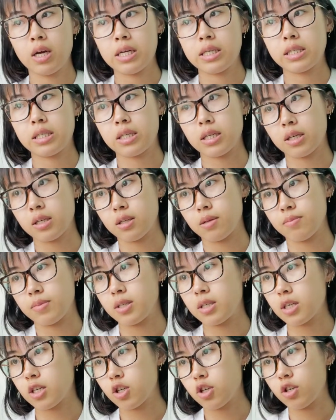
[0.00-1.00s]
stick some
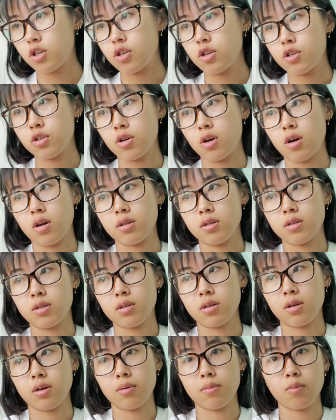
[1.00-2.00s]
stickers on
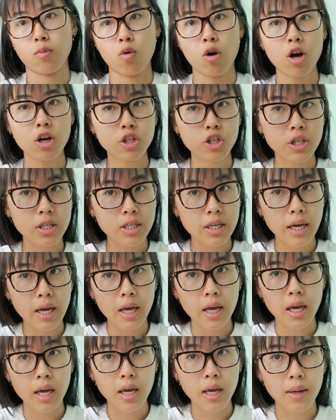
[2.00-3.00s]
some washi
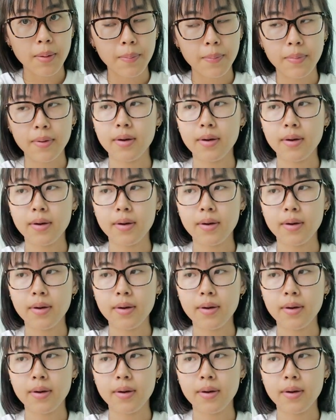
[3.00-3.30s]
tape,